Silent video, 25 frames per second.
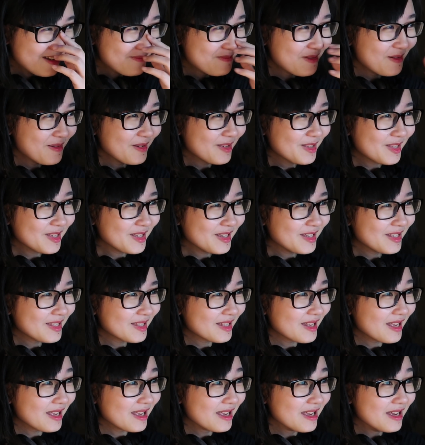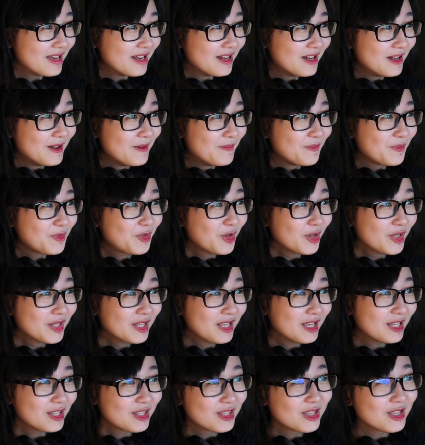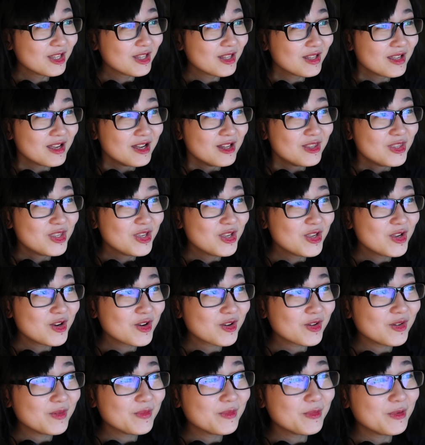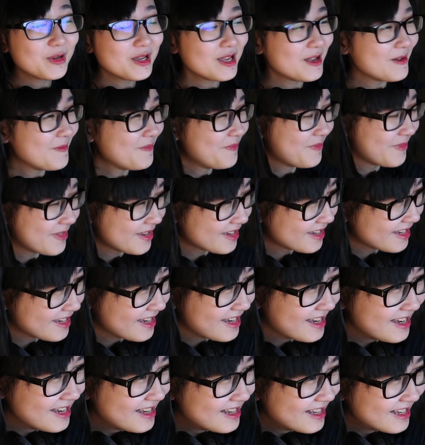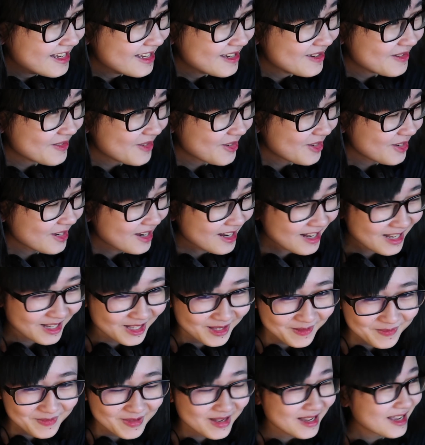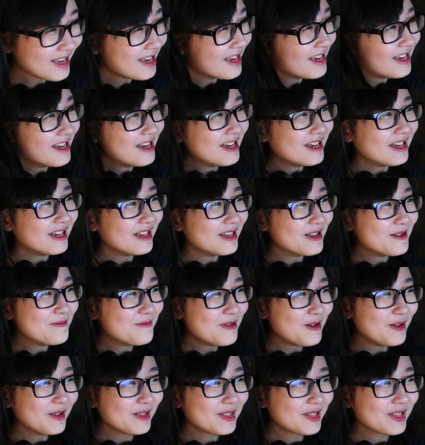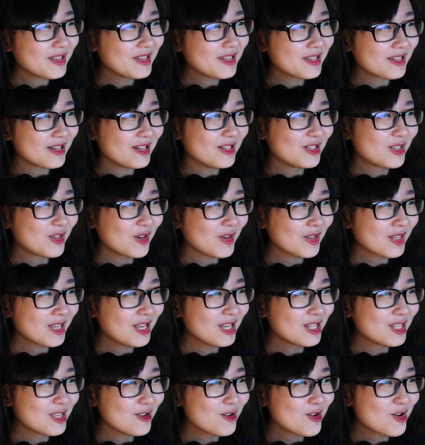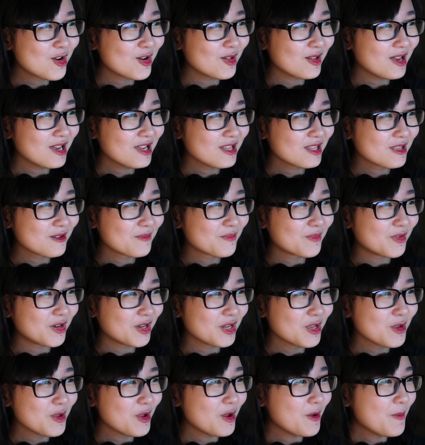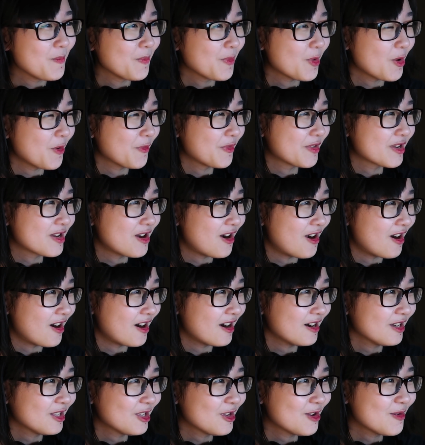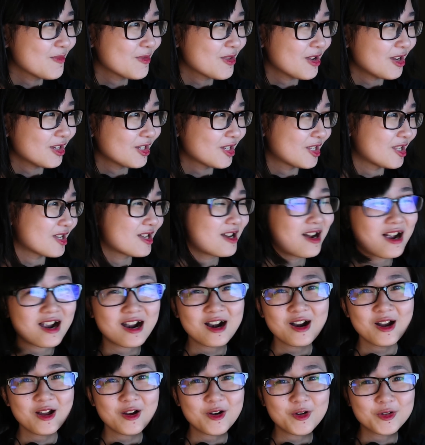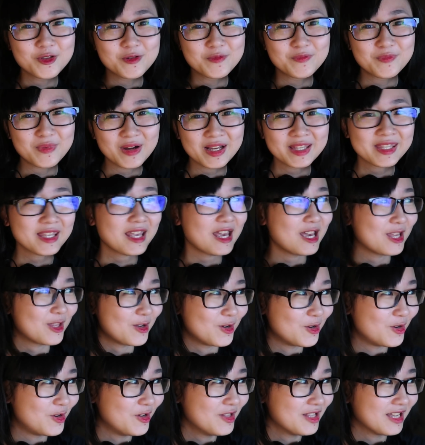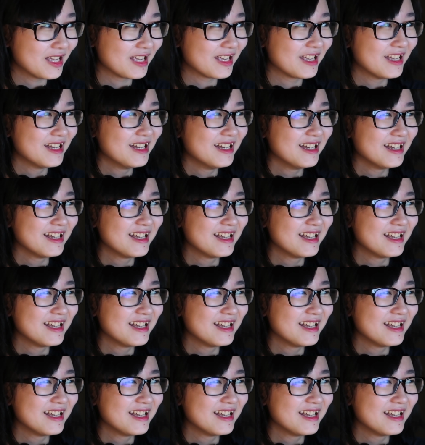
Mametsuku is like, Josuke, did your what? Shit, I can't speak. And Mametsuku is like, Josuke, did you collect the body of the car? Did you touch the car or the bus at all? Like,